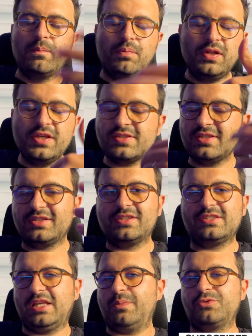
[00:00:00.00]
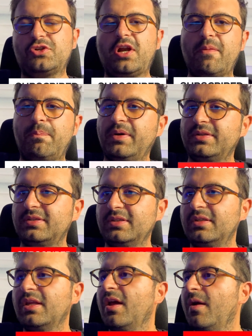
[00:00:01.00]
please hit the subscribe
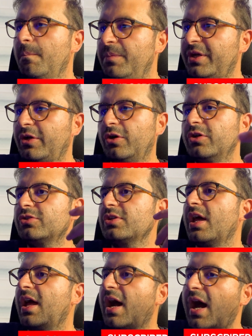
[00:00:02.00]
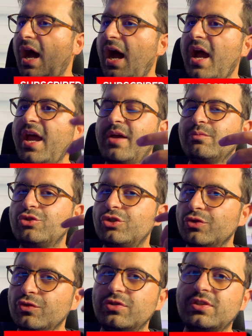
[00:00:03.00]
button because I am
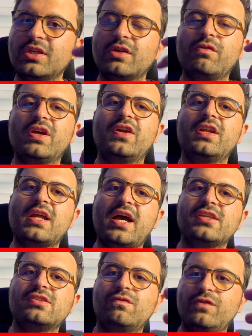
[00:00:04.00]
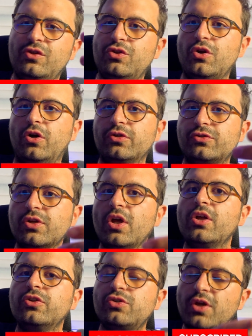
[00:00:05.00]
shooting very nice videos
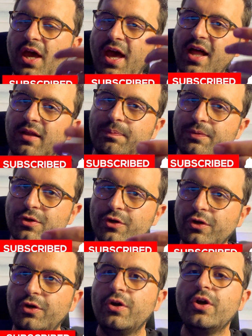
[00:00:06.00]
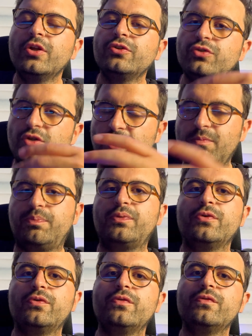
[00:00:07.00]
to help you to
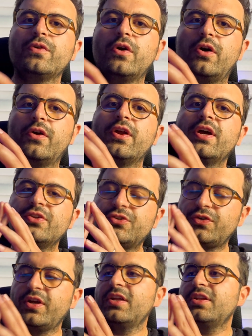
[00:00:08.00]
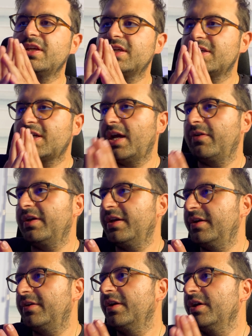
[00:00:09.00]
improve your trading
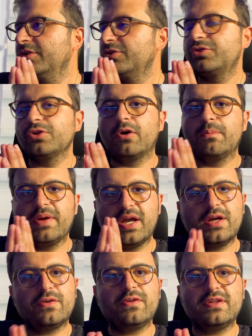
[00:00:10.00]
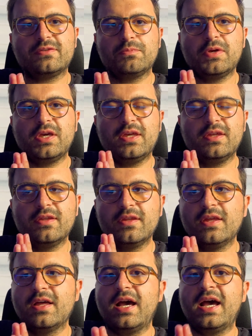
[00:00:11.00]
career. So bear with me
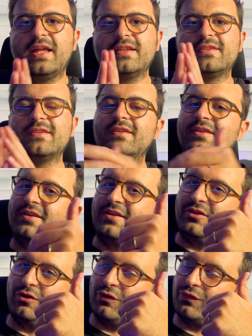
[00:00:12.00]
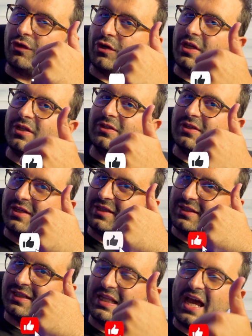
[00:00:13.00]
and don't forget to hit
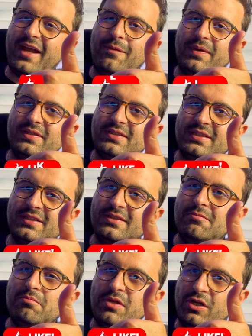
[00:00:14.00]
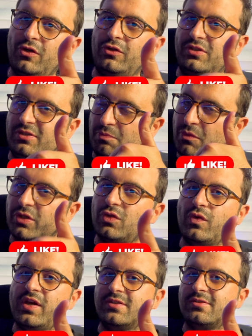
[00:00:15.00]
the like button because it
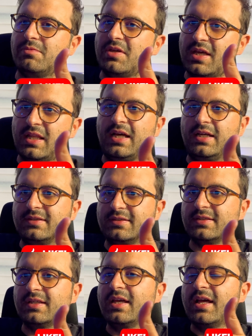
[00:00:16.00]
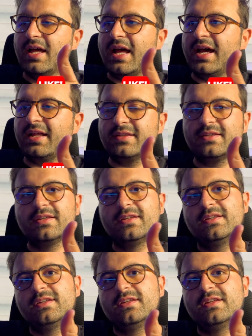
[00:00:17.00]
motivates me a lot. And
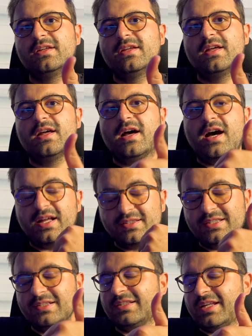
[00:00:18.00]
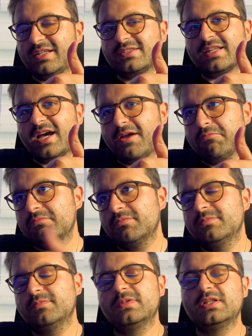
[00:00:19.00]
until the next time,
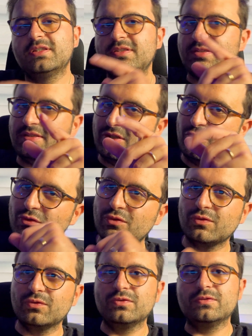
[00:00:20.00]
see you soon.